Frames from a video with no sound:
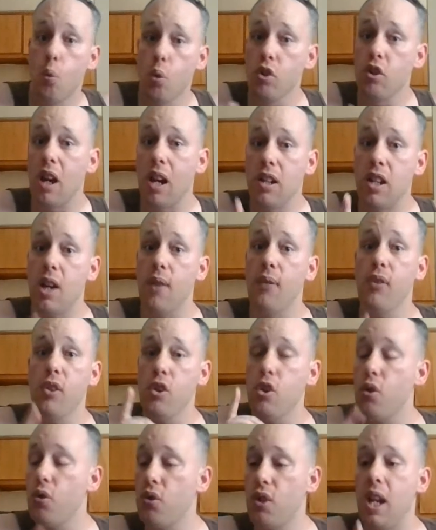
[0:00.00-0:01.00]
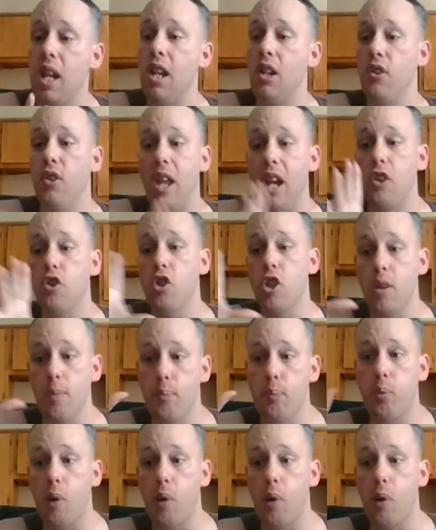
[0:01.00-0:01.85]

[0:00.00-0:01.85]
Which I definitely do think that she